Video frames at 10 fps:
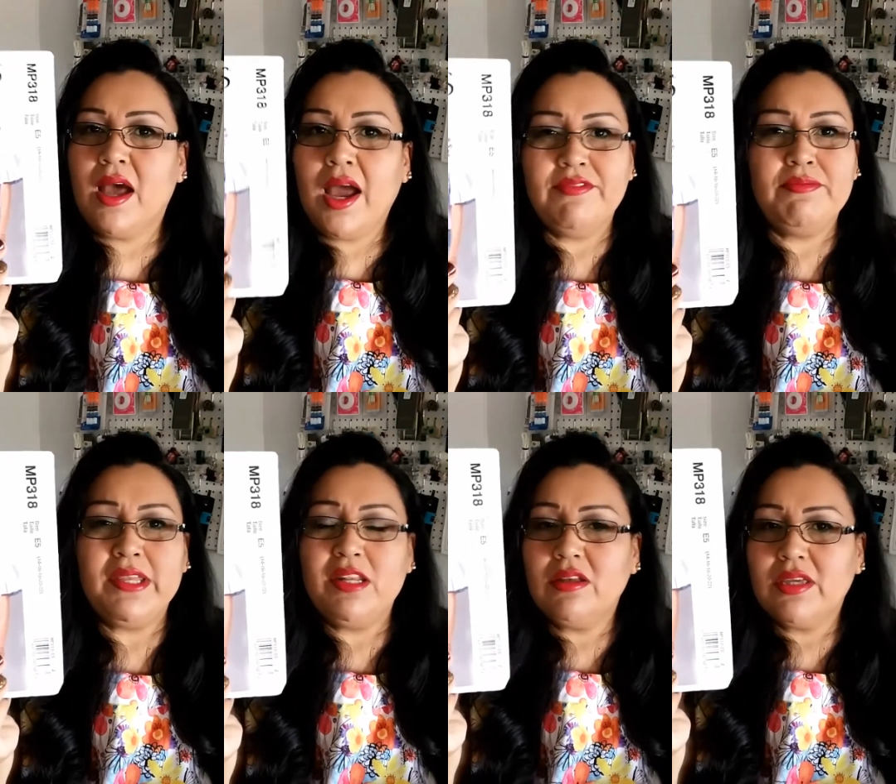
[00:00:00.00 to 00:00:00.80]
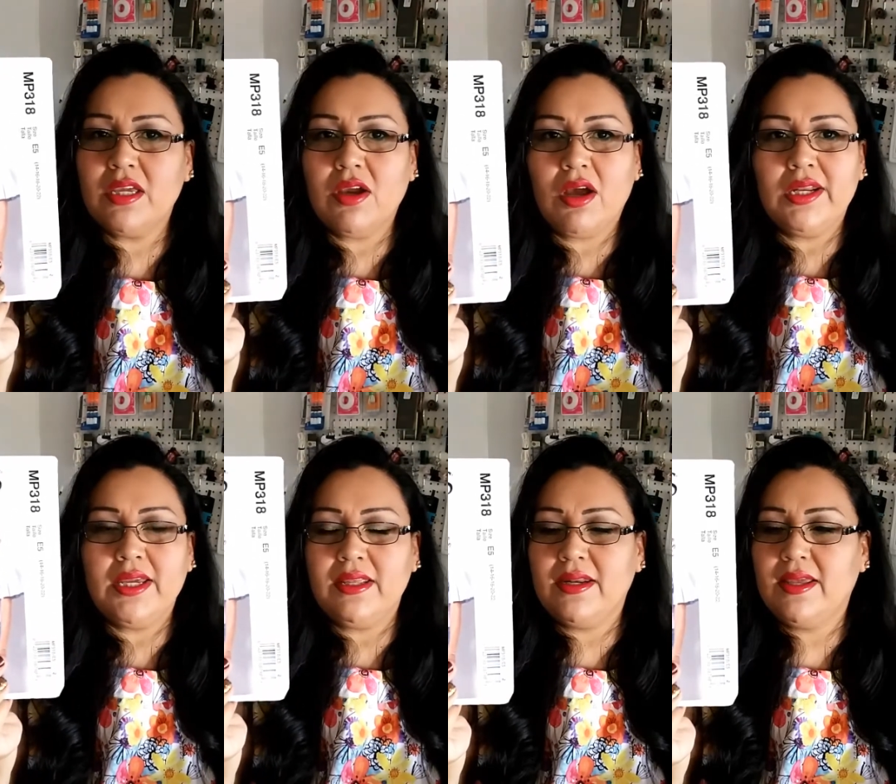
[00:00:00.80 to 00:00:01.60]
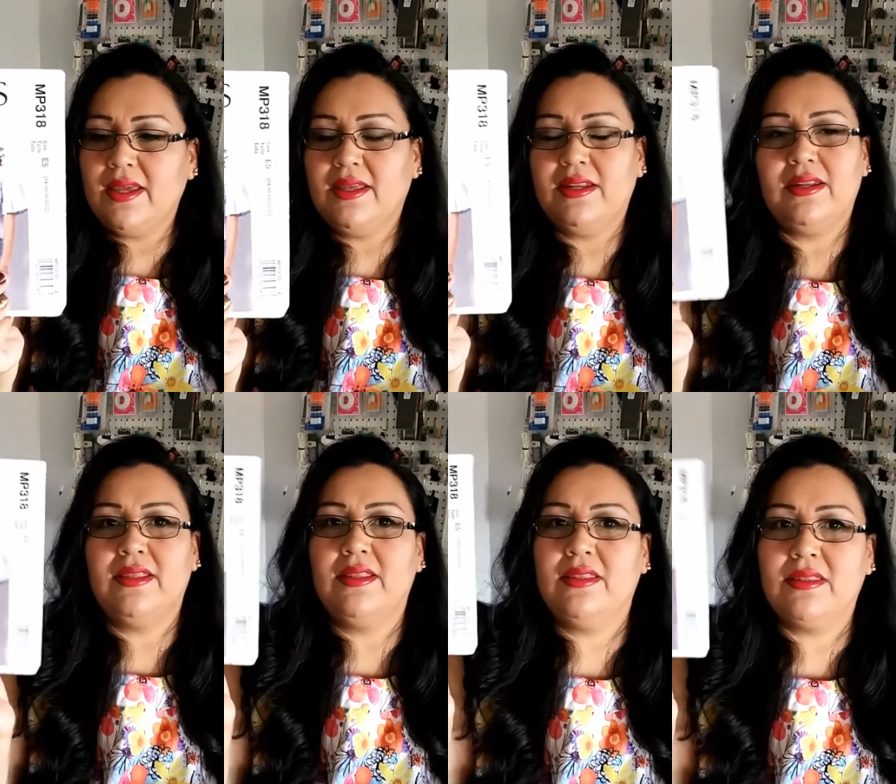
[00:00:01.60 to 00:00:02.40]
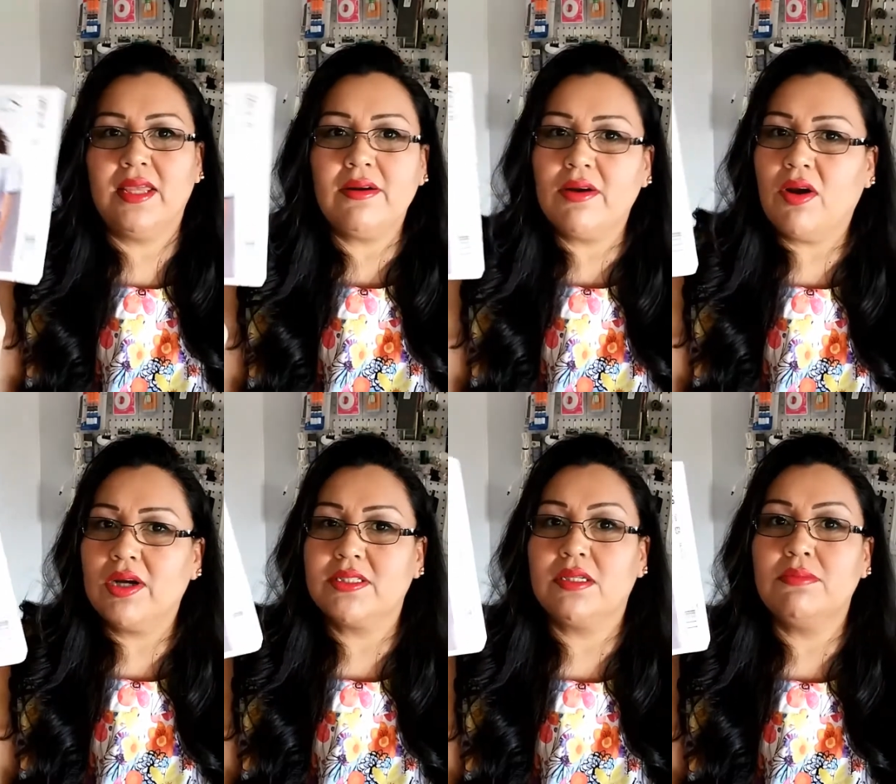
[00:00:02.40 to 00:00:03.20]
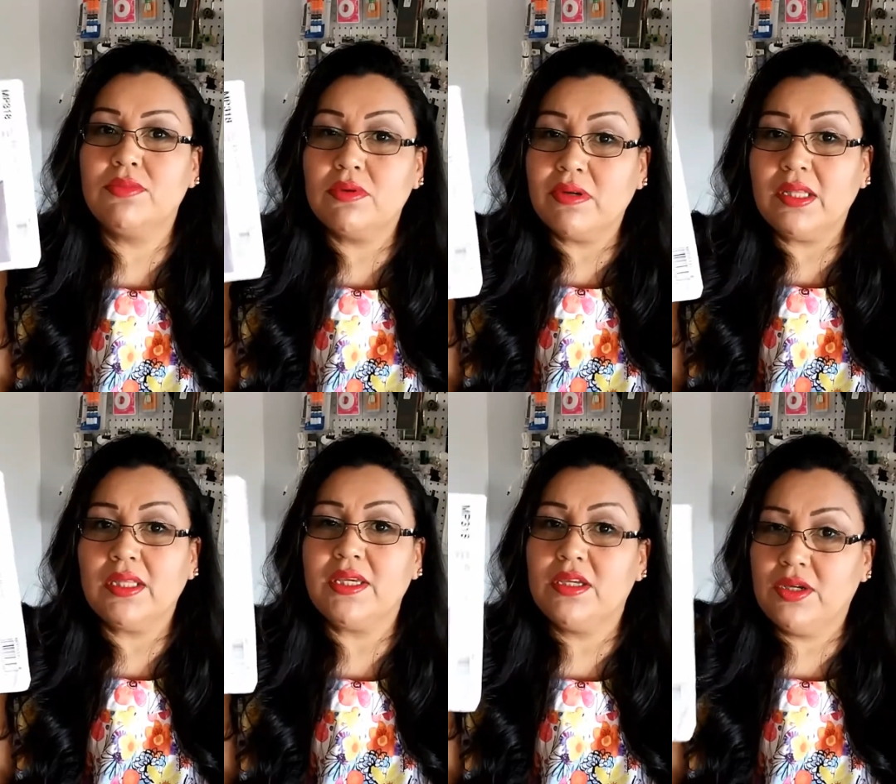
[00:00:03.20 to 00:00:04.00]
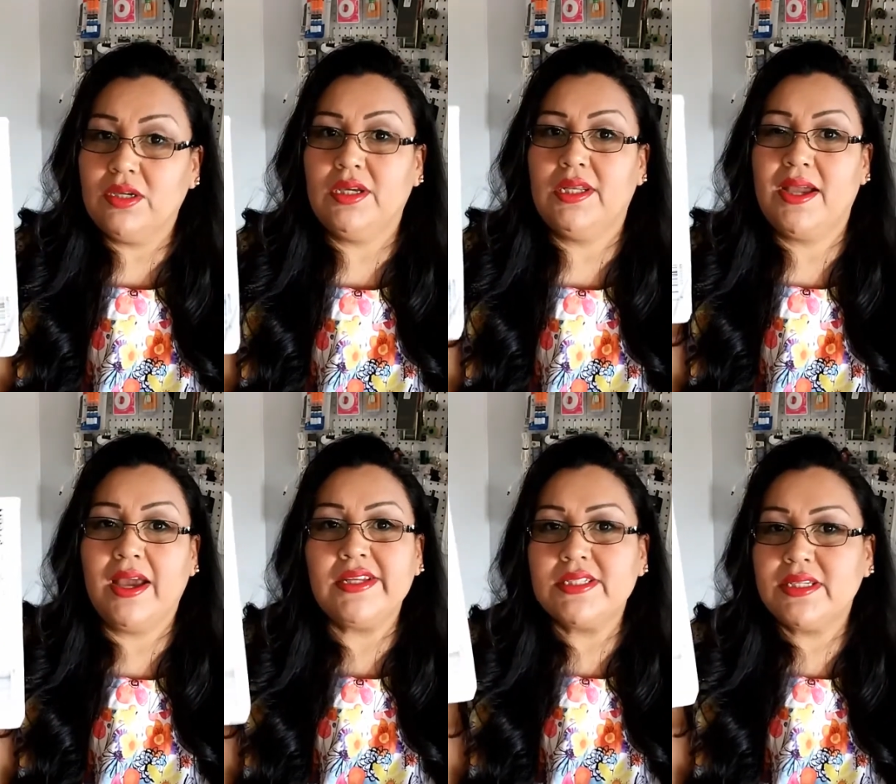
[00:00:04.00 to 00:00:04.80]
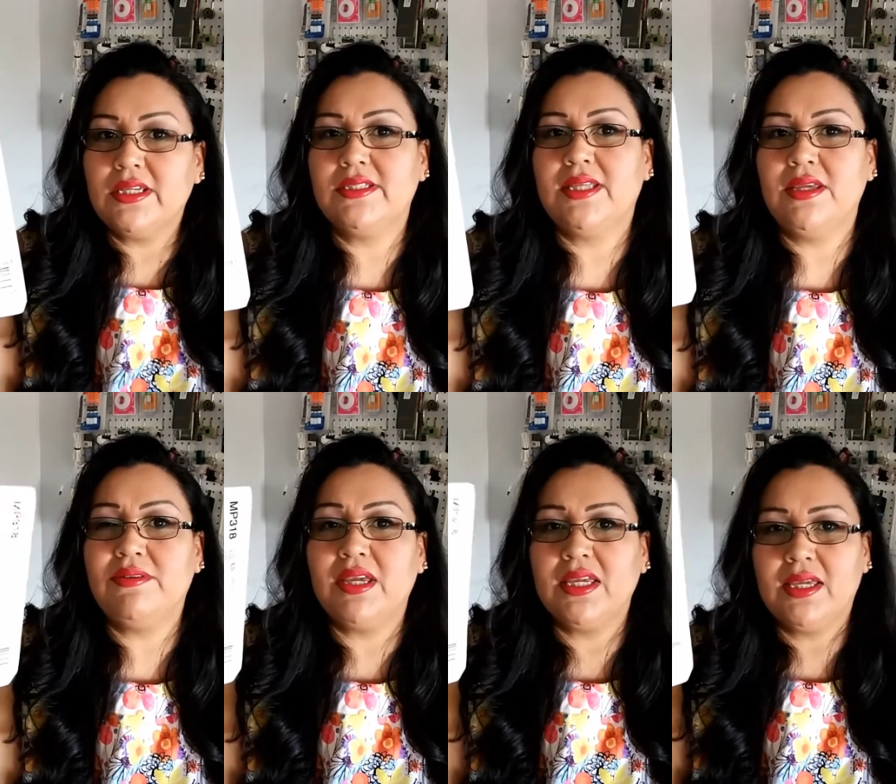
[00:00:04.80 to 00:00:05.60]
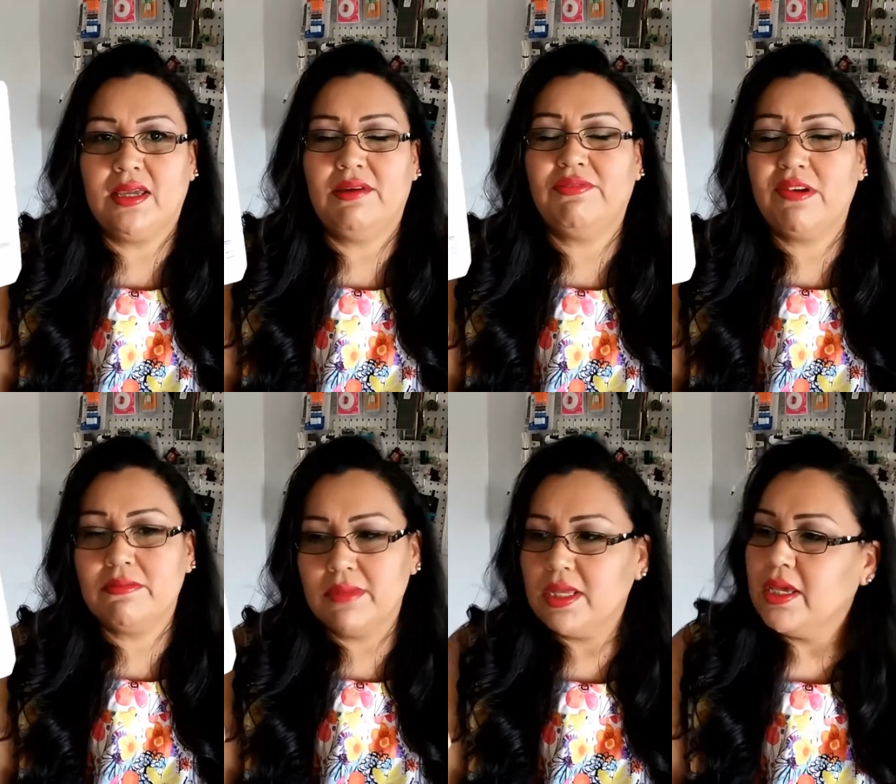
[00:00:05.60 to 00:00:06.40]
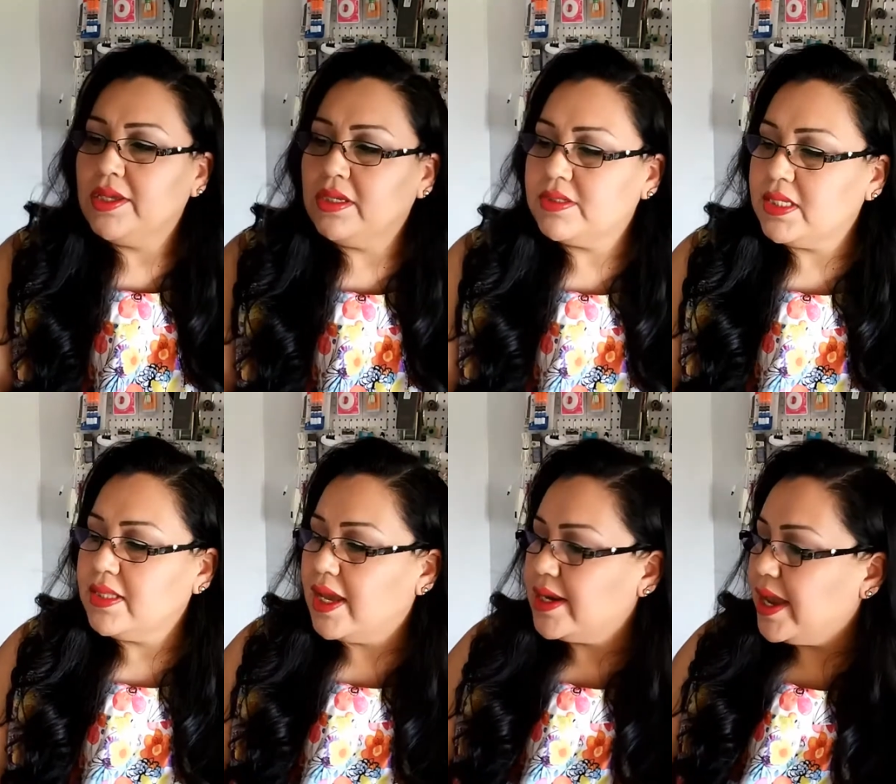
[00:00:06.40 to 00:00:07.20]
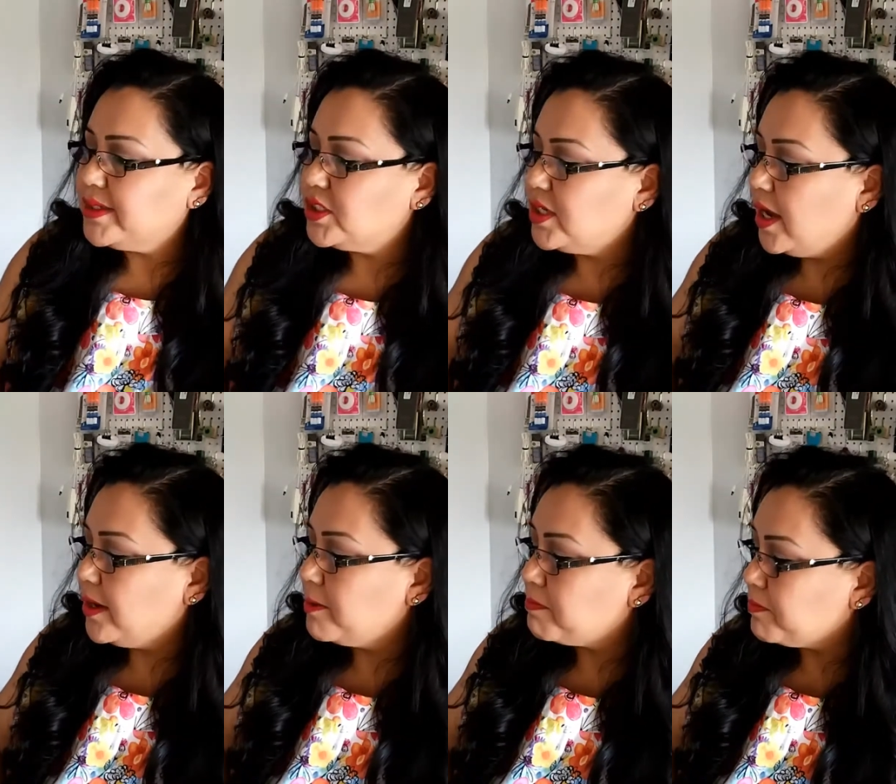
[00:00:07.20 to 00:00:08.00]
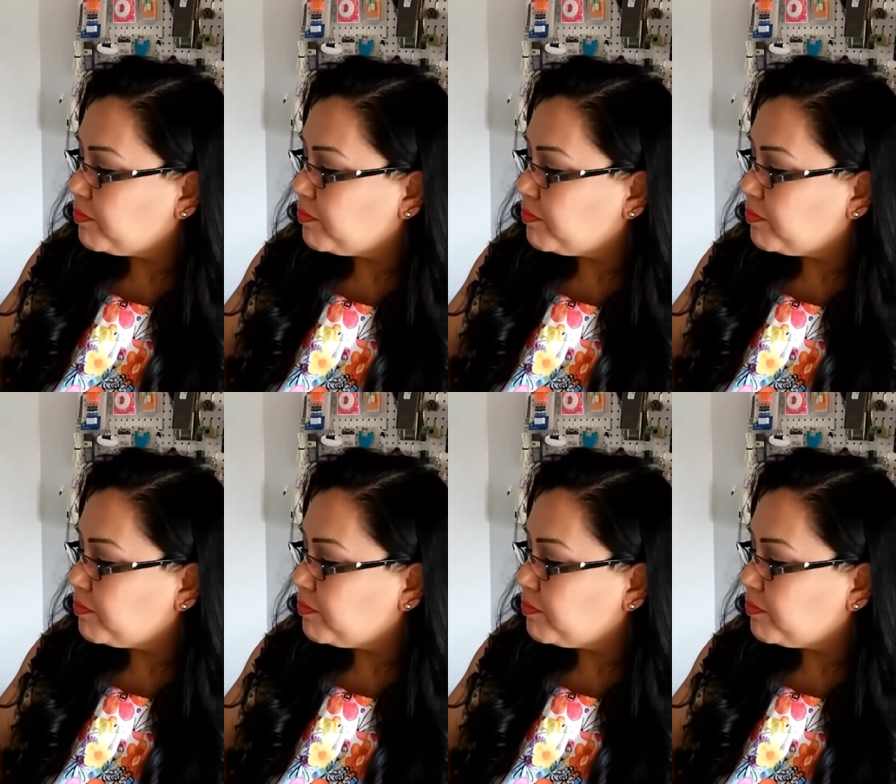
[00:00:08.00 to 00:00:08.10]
I've been looking on it, and there are some really good ideas that you can get from using that hashtag.